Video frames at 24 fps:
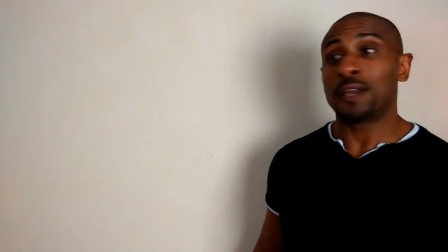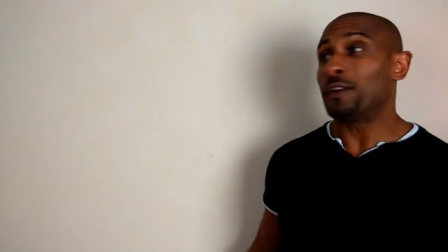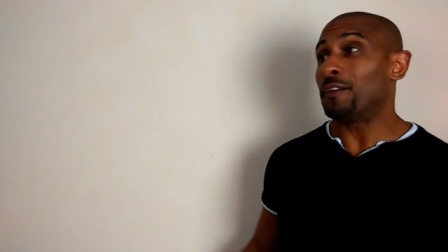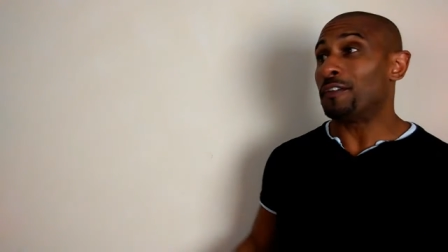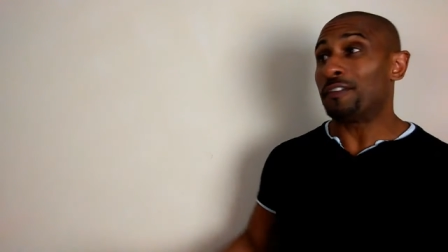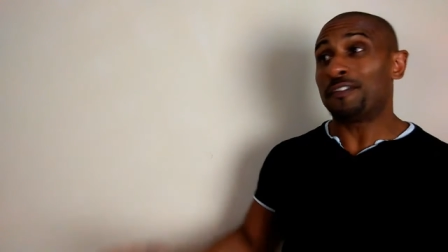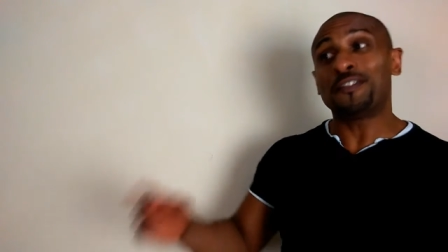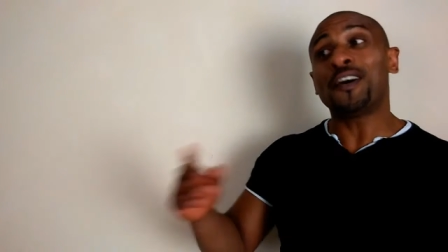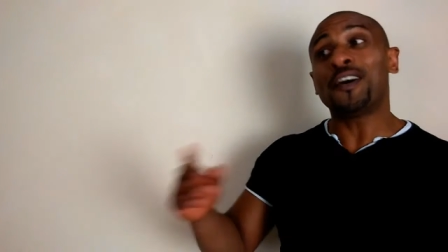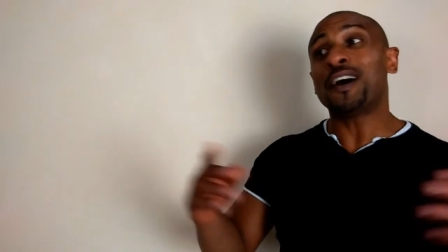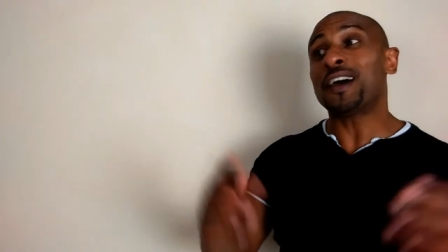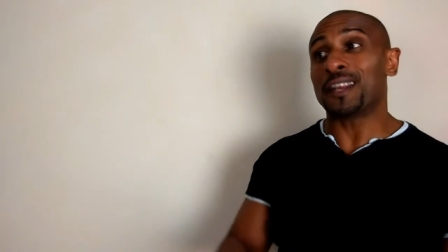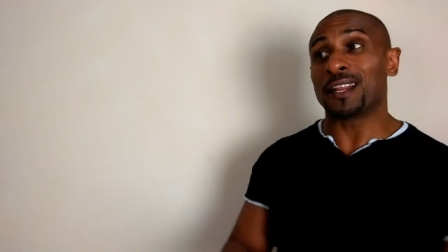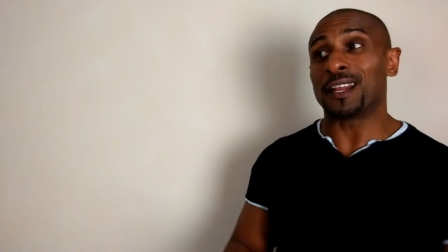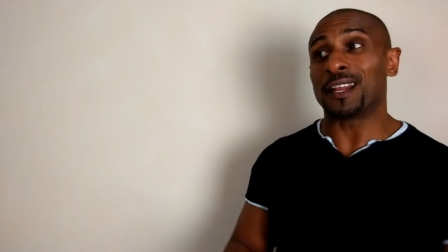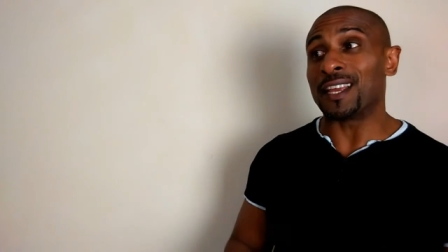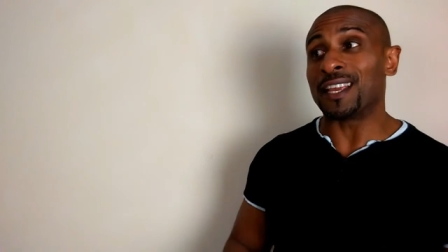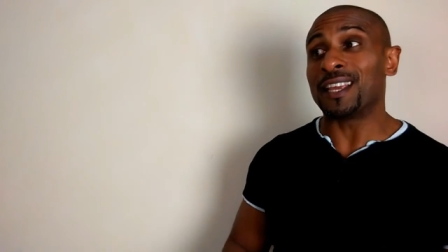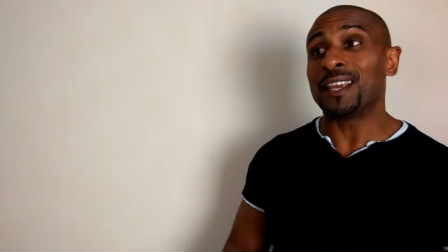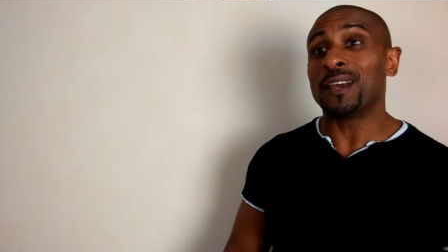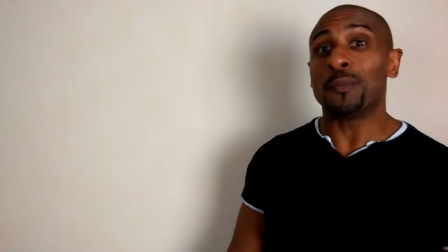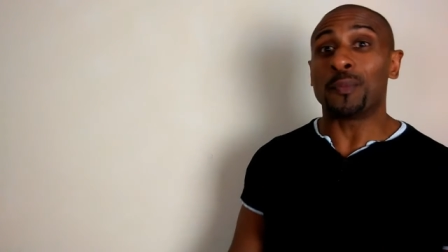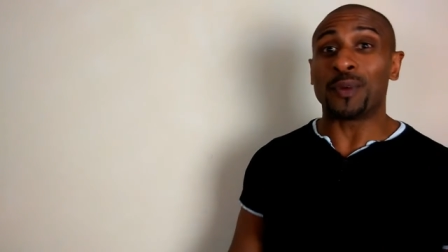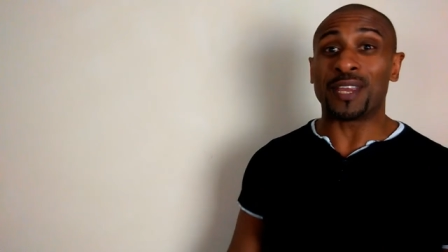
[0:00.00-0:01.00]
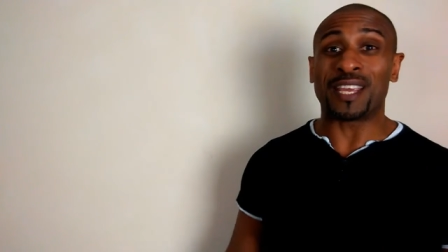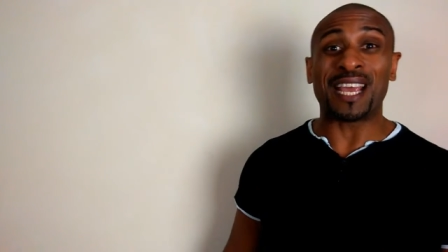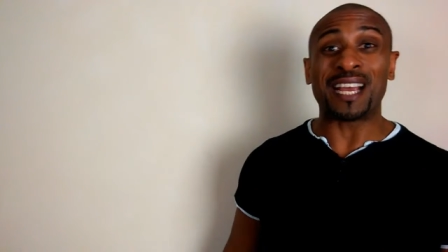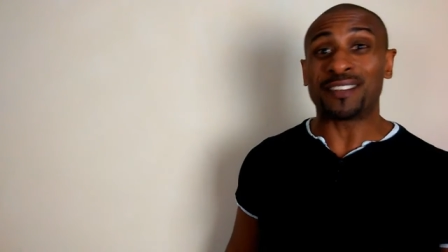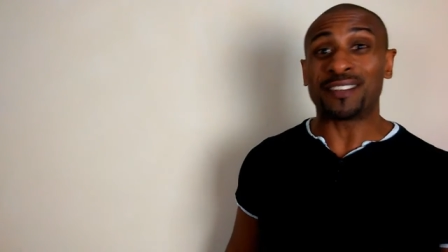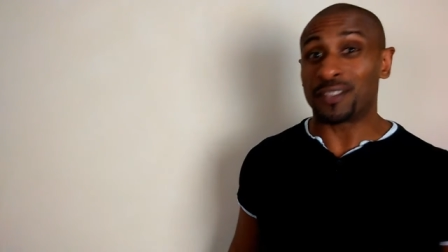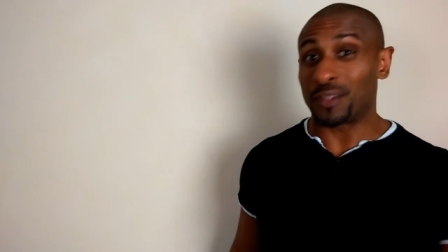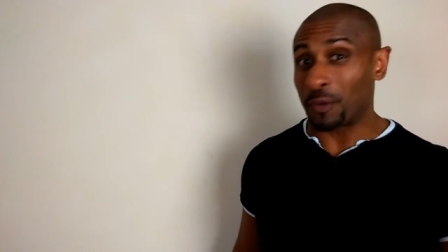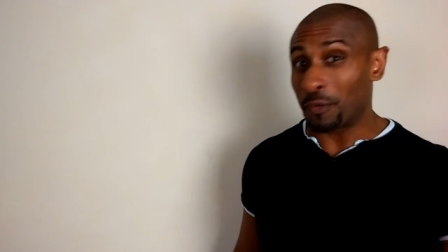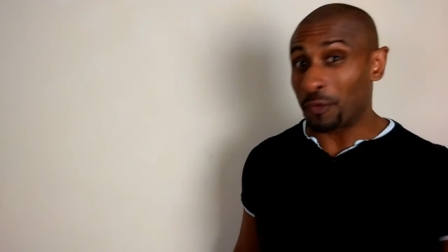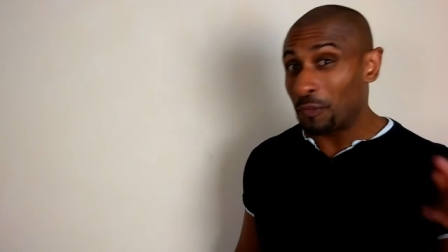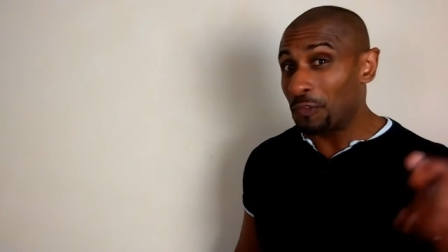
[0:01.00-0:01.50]
Now finally, we
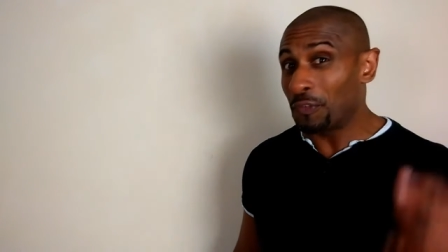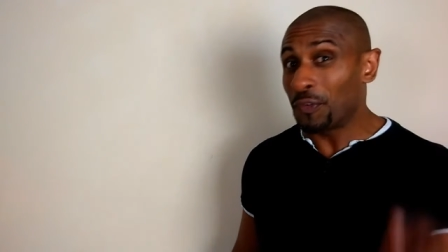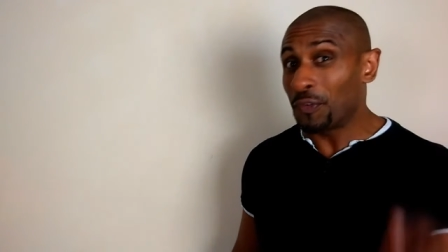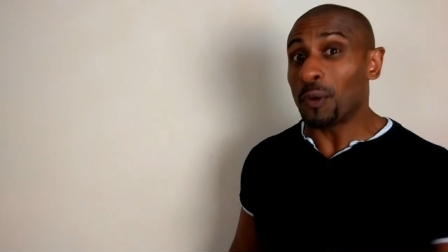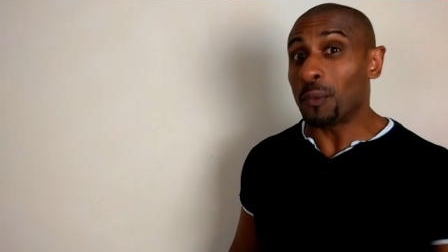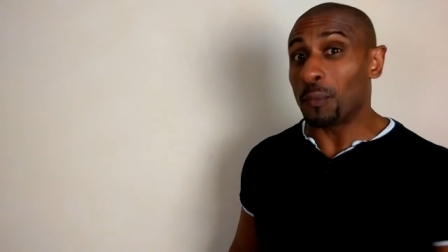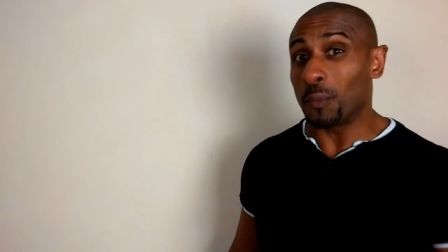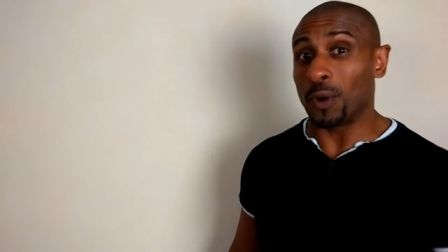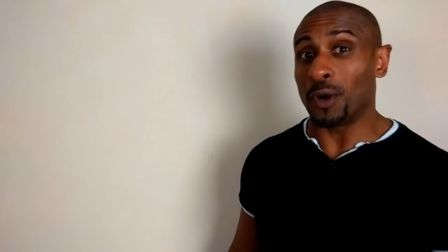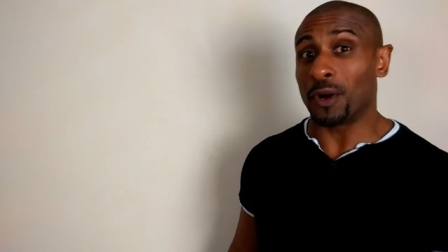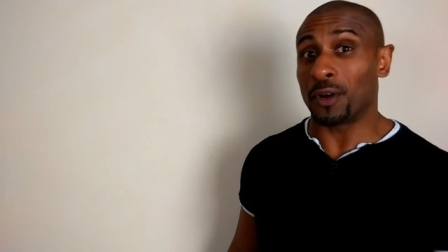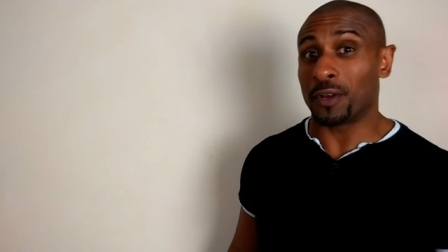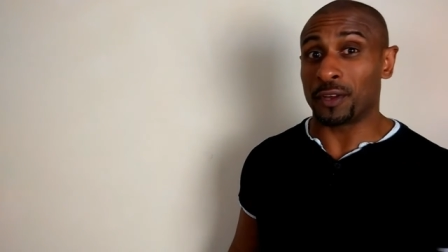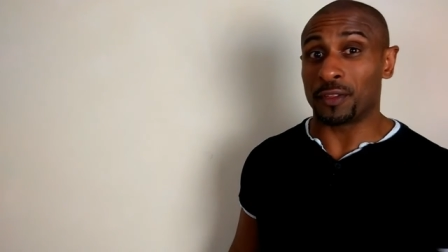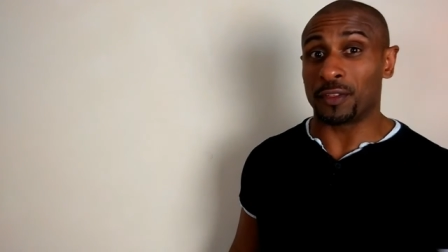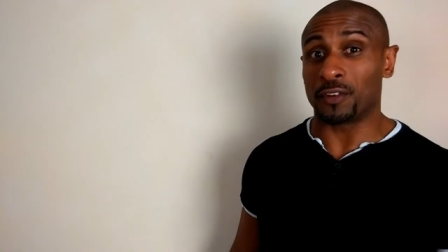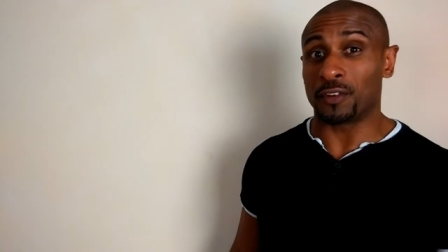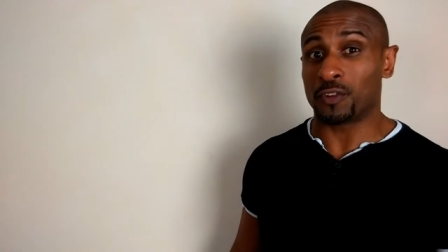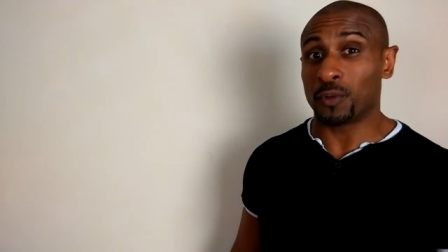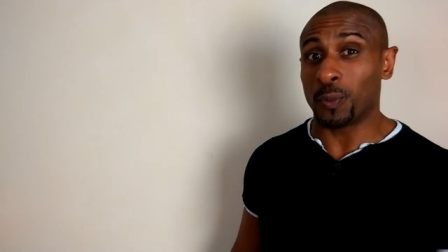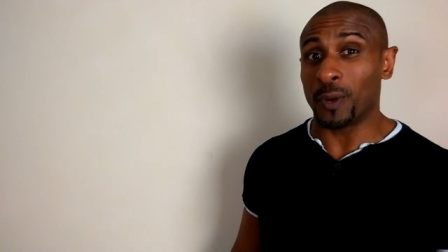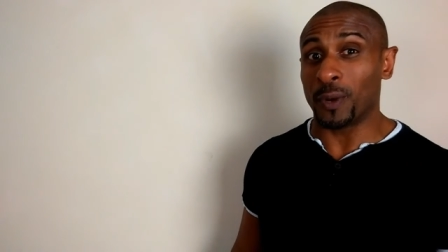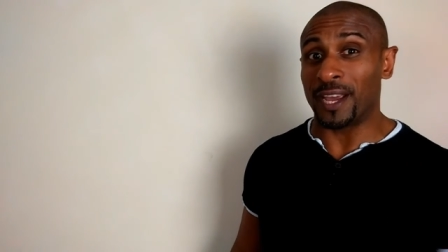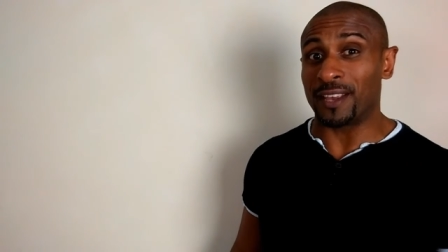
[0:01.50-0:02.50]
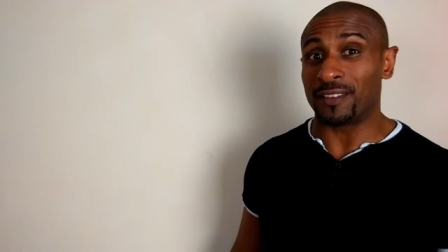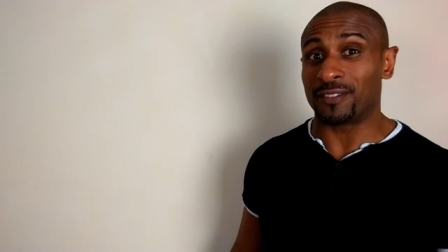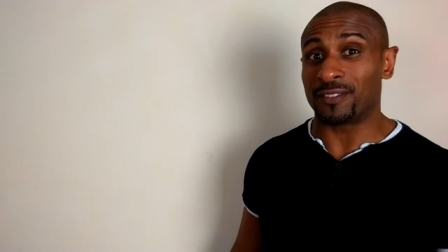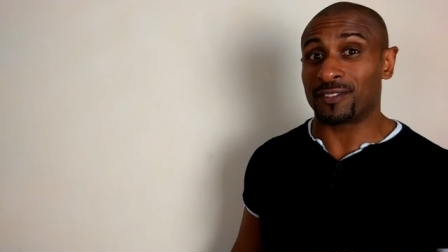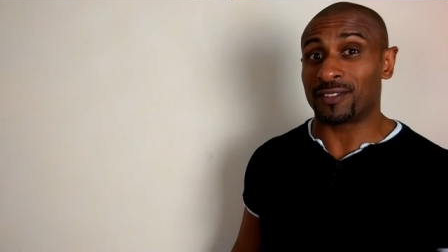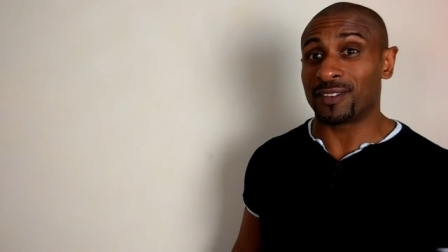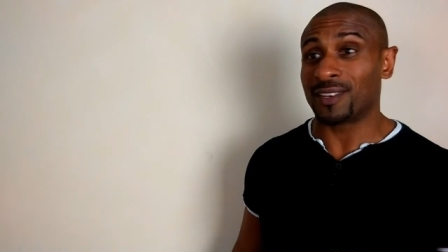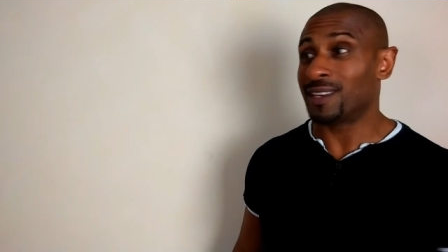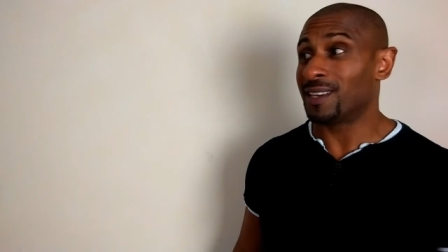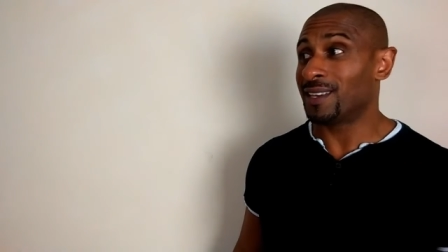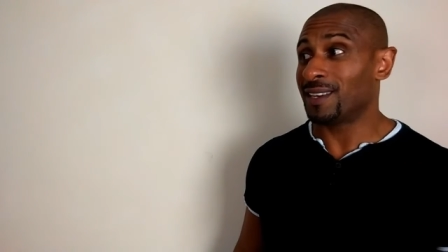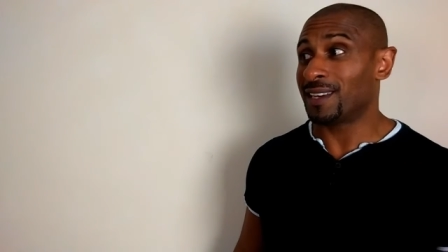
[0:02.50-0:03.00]
get to the footwork of the
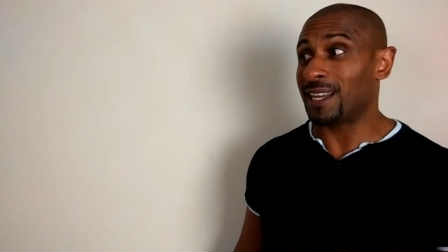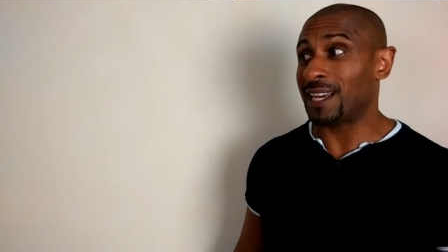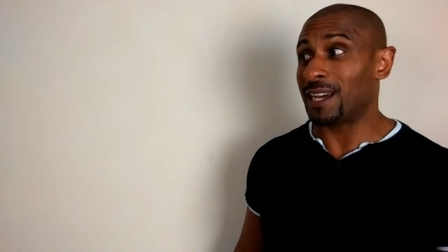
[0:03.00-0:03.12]
twist.